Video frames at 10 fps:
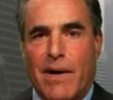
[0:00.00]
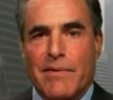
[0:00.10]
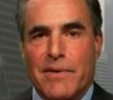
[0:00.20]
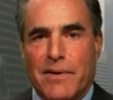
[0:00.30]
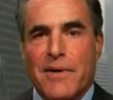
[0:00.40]
by
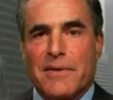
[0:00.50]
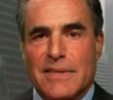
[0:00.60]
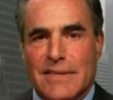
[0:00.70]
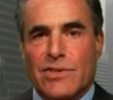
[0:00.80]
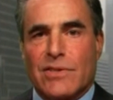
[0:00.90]
their
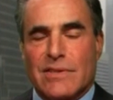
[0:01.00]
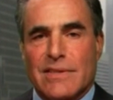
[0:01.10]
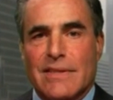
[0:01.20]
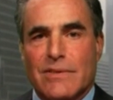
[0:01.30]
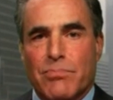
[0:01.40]
decisions
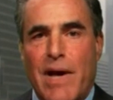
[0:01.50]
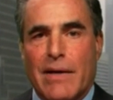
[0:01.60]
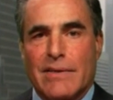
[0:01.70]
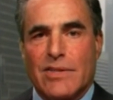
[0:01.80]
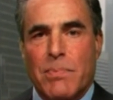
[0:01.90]
in
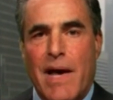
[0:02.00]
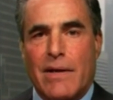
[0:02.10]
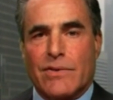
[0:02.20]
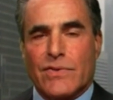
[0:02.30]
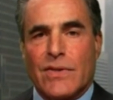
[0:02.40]
these
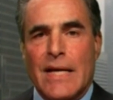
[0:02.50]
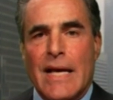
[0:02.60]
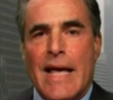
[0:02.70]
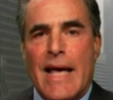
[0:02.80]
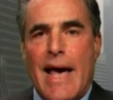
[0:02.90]
panels.
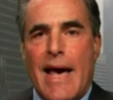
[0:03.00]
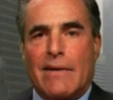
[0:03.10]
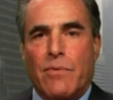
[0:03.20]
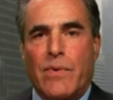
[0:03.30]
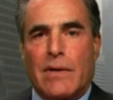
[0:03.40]

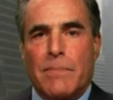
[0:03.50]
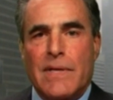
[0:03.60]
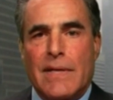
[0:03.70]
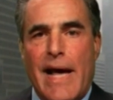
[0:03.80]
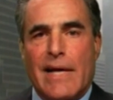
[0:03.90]
And we are
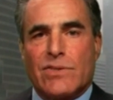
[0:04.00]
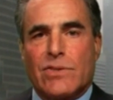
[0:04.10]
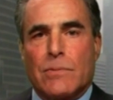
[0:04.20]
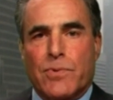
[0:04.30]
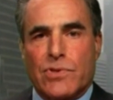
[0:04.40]
being asked
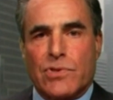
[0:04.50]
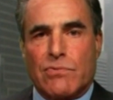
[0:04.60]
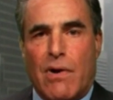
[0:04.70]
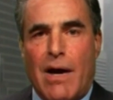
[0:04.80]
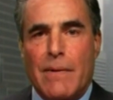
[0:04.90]
to
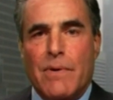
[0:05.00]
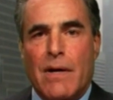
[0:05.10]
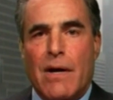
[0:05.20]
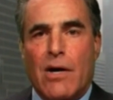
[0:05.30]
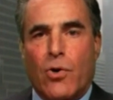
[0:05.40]
prescribe
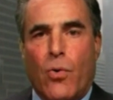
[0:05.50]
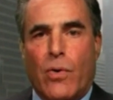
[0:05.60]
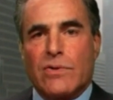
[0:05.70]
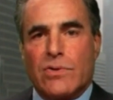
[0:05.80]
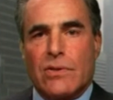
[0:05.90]

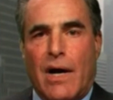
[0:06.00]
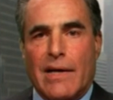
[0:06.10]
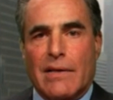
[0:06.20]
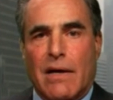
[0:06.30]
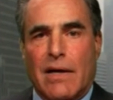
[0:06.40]
according to
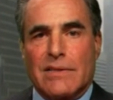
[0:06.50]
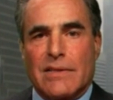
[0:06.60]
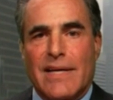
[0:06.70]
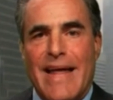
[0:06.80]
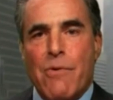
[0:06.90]

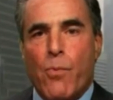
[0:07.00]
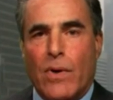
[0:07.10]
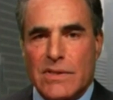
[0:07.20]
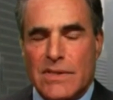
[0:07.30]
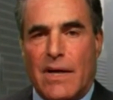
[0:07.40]
guidelines in a
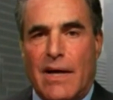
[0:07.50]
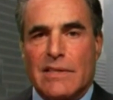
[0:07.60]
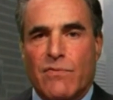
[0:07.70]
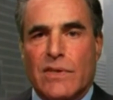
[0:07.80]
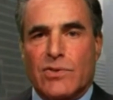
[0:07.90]

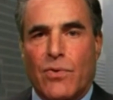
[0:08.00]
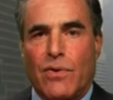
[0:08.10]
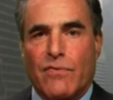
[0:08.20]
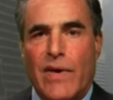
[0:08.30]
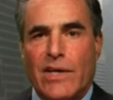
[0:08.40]

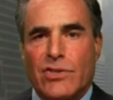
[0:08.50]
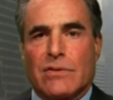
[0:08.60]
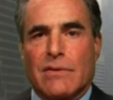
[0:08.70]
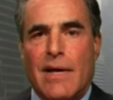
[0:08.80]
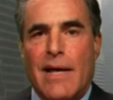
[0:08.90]
one-size-fits-all
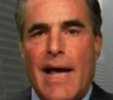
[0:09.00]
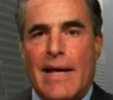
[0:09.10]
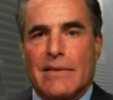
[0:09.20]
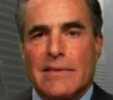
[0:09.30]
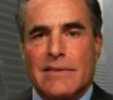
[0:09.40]
fashion.
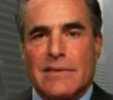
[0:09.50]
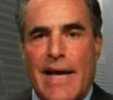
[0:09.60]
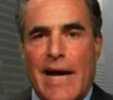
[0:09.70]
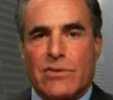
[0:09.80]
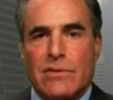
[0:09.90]
And this is
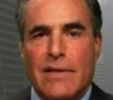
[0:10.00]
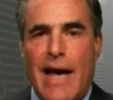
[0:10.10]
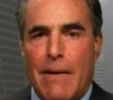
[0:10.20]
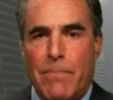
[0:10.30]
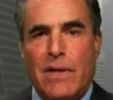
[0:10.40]
actually
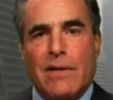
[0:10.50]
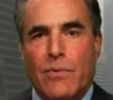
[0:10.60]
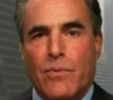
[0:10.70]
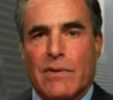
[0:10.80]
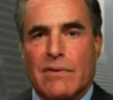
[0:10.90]
happening
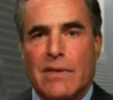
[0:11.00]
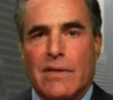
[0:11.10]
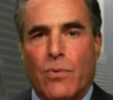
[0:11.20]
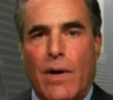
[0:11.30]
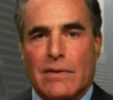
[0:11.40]
with
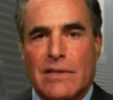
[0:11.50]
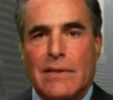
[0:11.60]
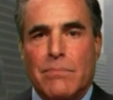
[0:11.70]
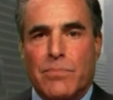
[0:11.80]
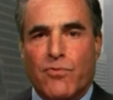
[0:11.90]
the
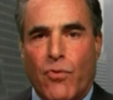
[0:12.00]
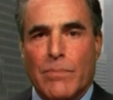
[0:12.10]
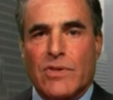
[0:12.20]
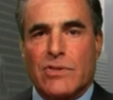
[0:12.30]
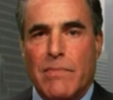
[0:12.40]
quality
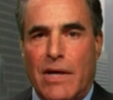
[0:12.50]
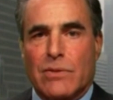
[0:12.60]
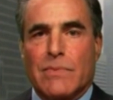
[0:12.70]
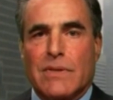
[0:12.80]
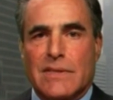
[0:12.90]
performance
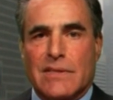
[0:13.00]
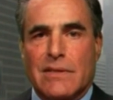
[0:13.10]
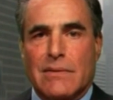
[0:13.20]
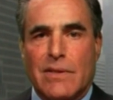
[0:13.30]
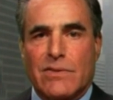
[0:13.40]
measurement
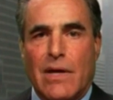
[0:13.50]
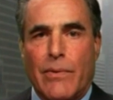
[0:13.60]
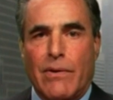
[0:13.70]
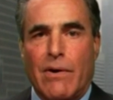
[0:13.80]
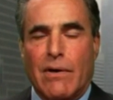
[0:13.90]
system that is
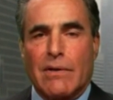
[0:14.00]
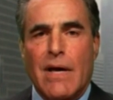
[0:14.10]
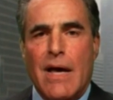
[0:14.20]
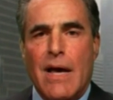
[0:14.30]
going on,